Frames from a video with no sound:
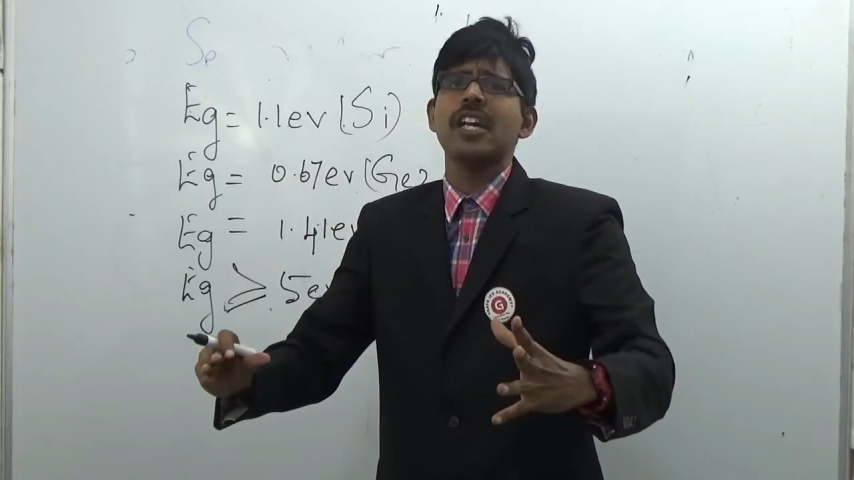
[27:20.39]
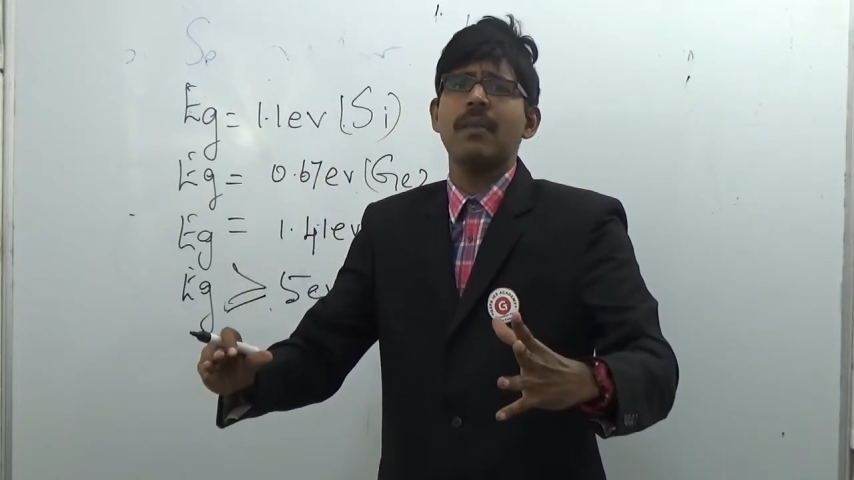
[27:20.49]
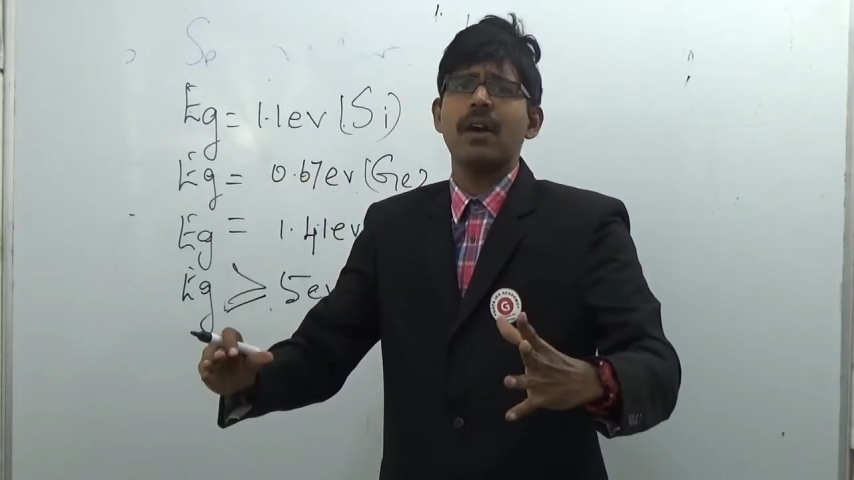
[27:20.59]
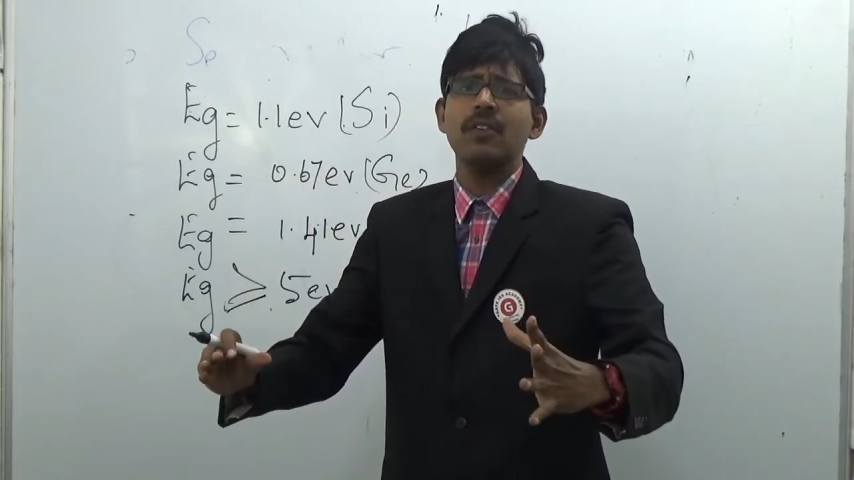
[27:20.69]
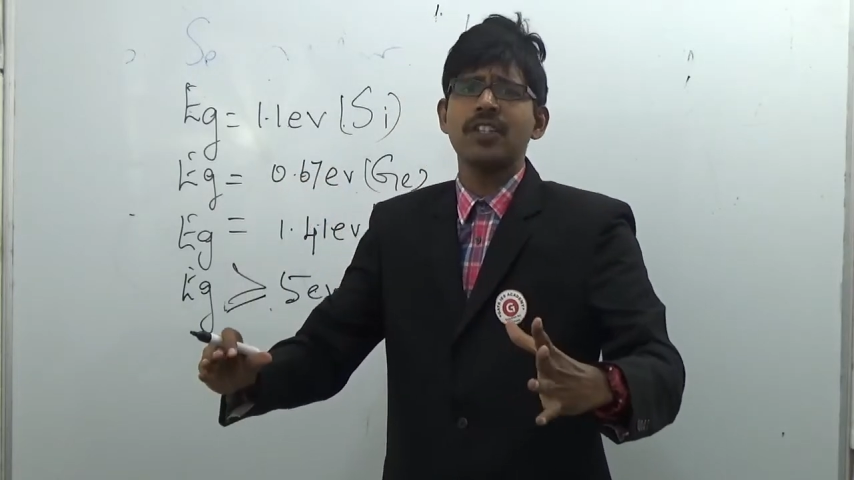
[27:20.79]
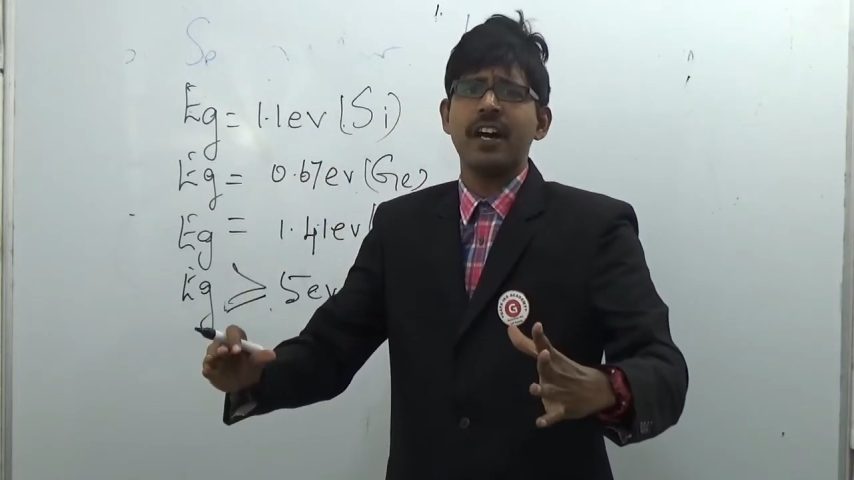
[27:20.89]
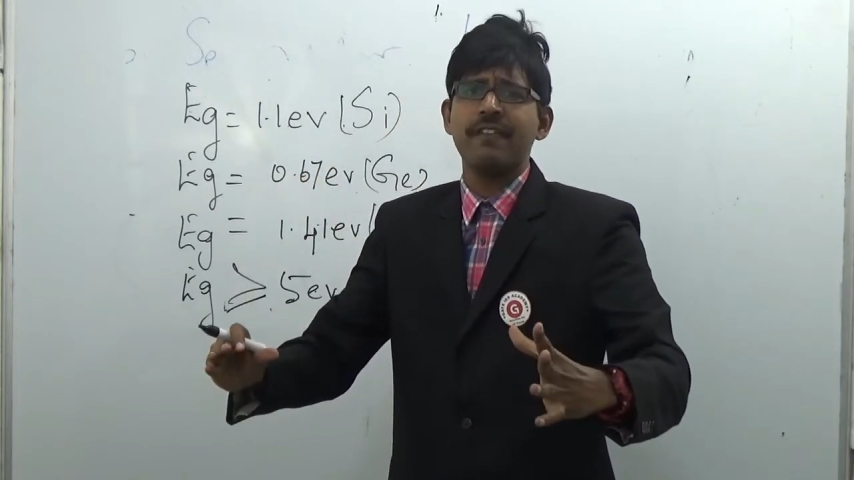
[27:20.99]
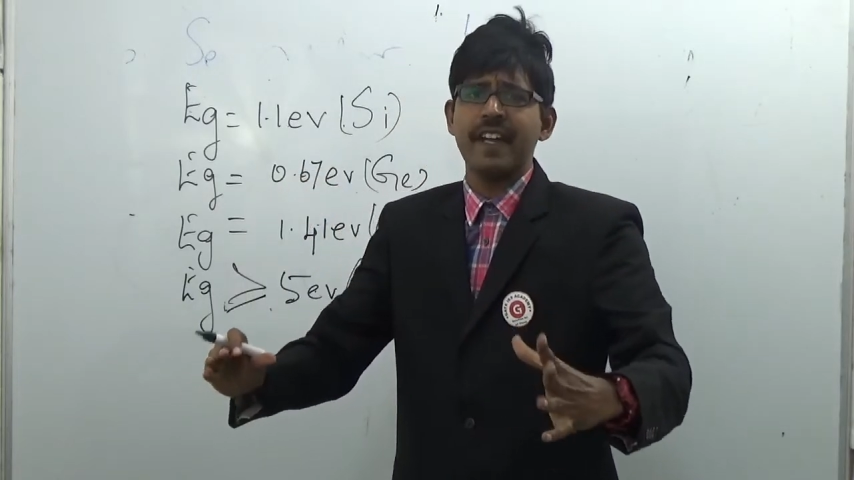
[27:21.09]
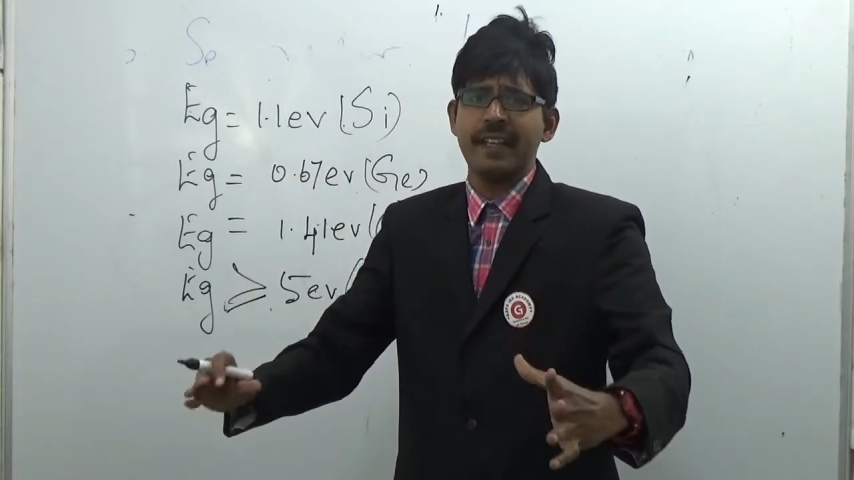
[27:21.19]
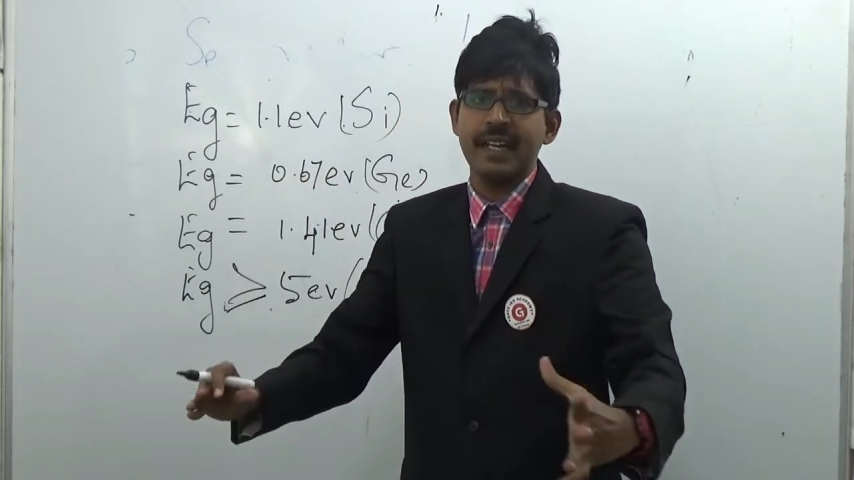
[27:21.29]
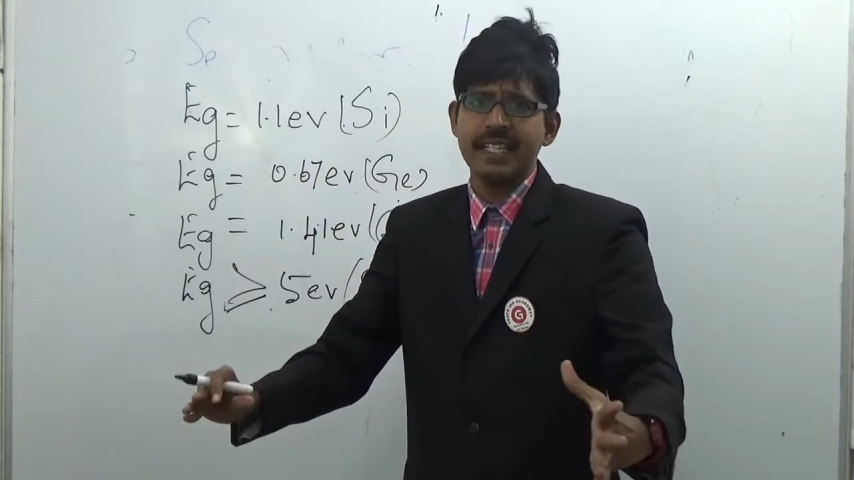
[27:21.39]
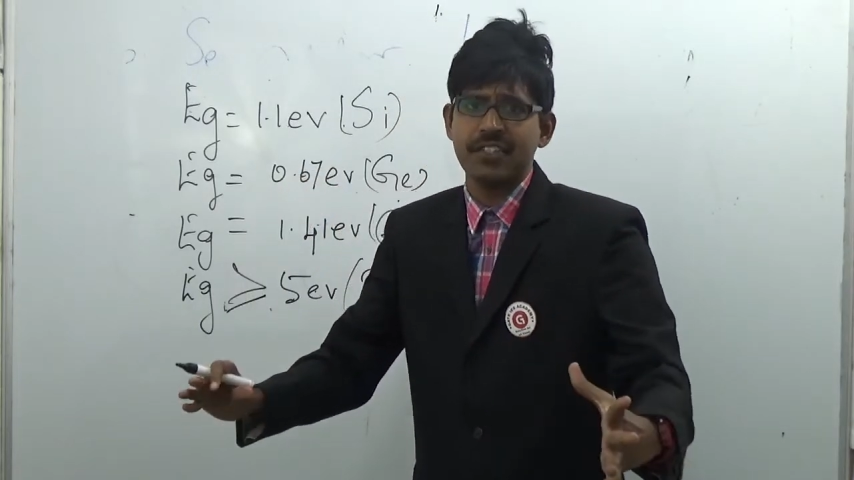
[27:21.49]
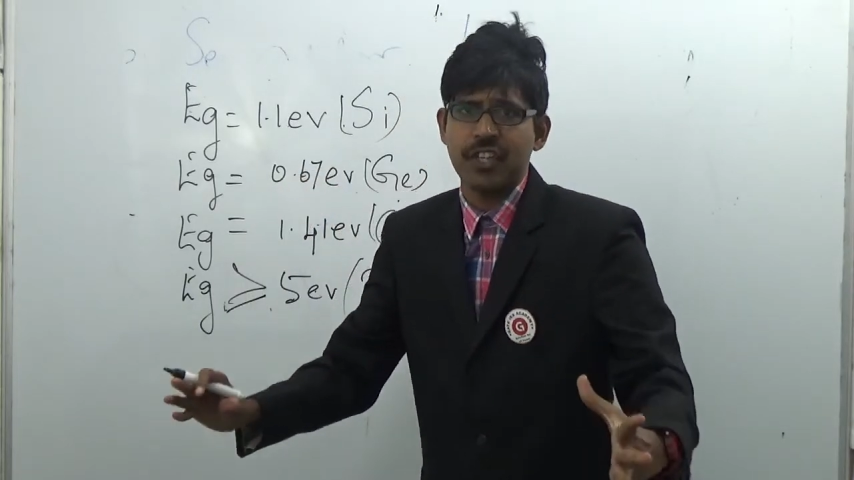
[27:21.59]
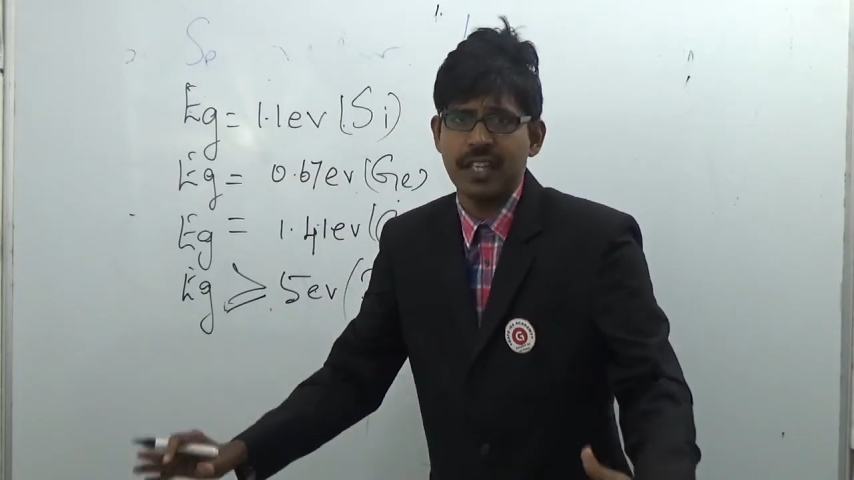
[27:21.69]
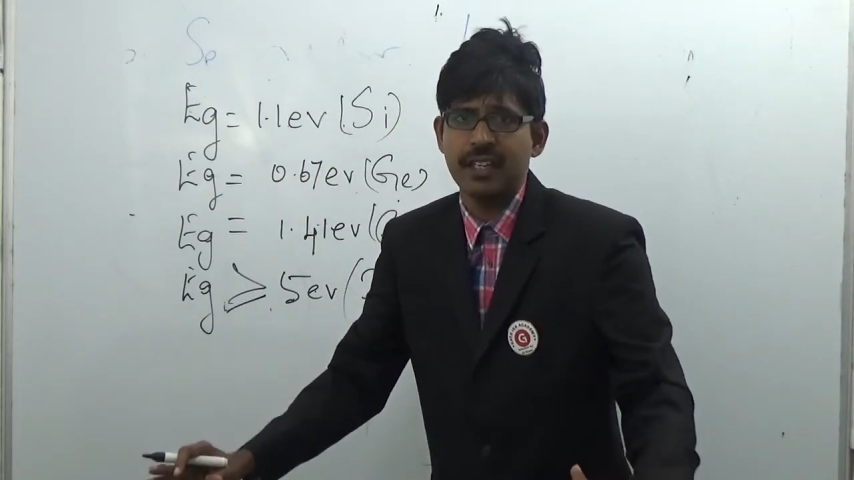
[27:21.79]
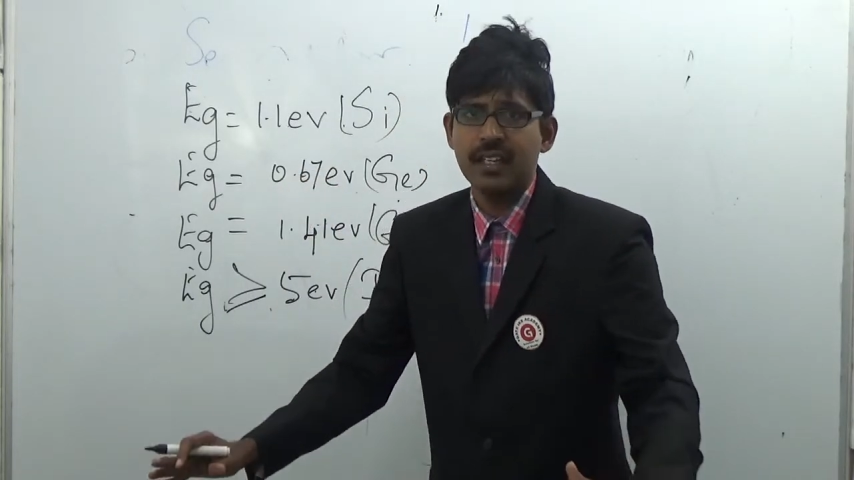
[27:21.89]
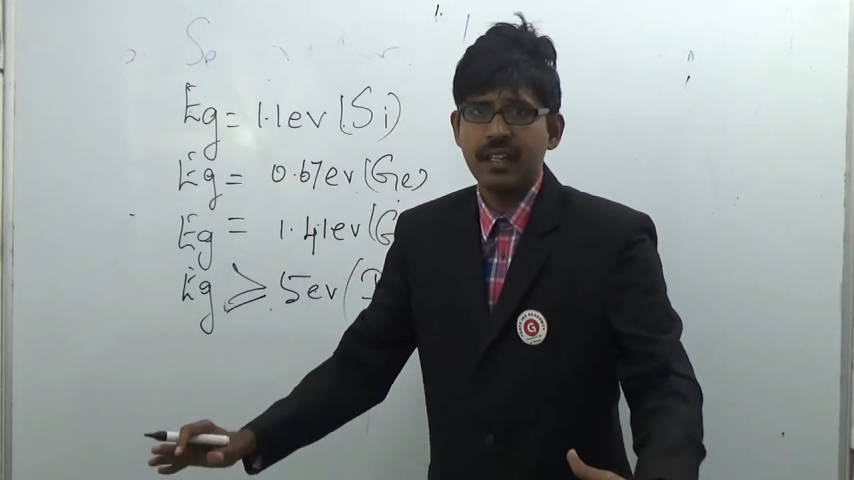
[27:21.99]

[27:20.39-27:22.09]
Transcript: amount of energy